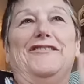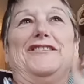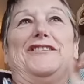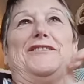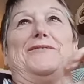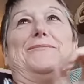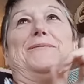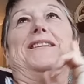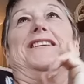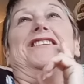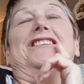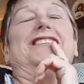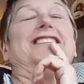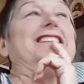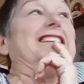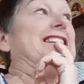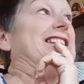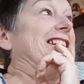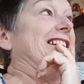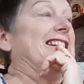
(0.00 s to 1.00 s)
I just
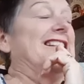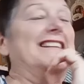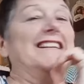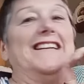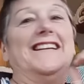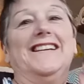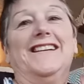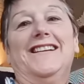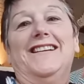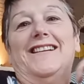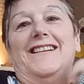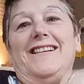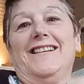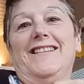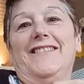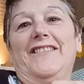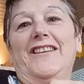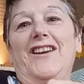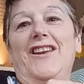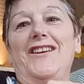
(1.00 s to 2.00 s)
switched
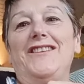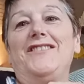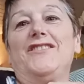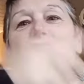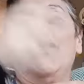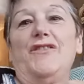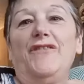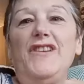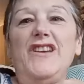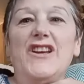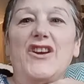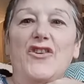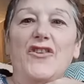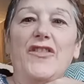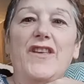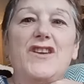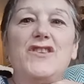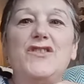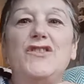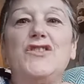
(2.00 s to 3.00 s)
the lights on. I've only
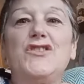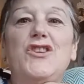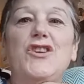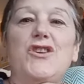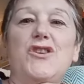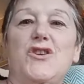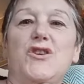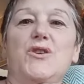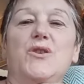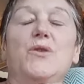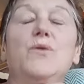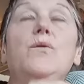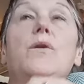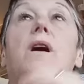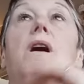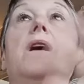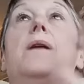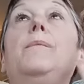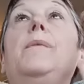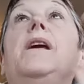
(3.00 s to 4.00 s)
got those two
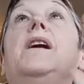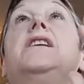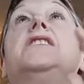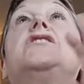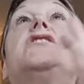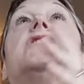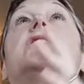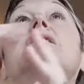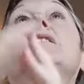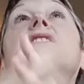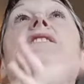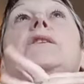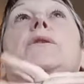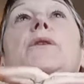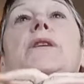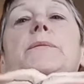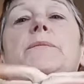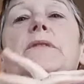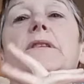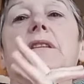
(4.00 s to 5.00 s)
up lighters, so
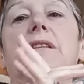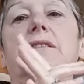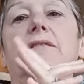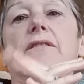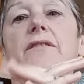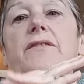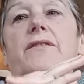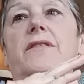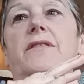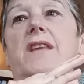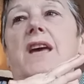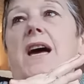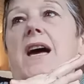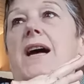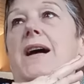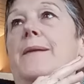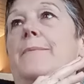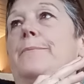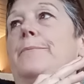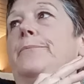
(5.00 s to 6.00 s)
I'm
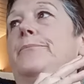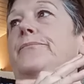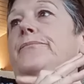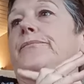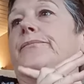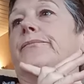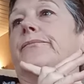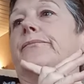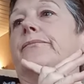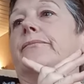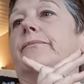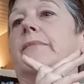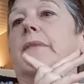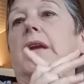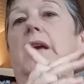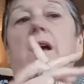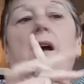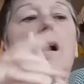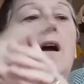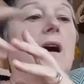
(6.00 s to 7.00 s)
um,
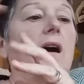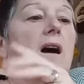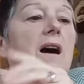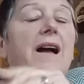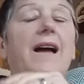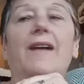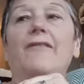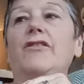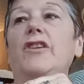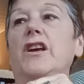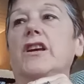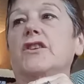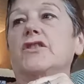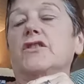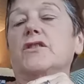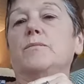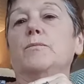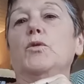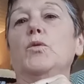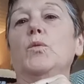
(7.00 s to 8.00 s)
I have like a
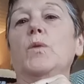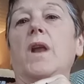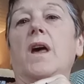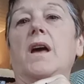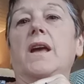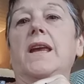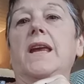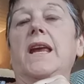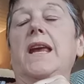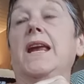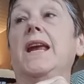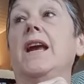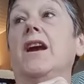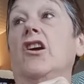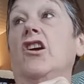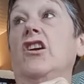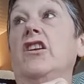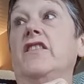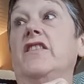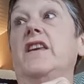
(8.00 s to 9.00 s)
small light
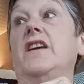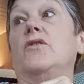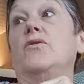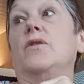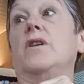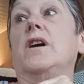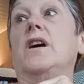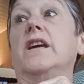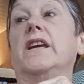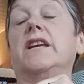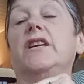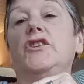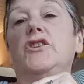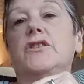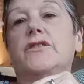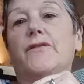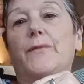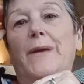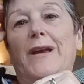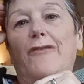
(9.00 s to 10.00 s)
here that I can
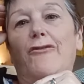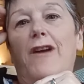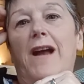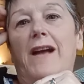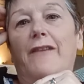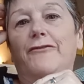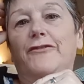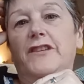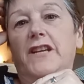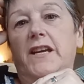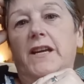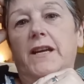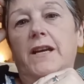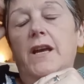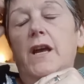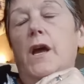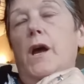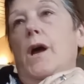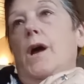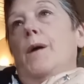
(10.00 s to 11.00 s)
use for my crafting.
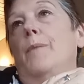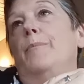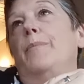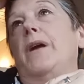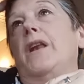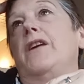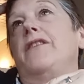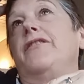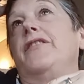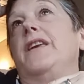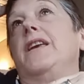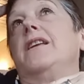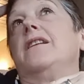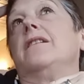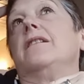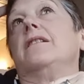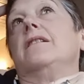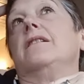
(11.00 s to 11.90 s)
But I think,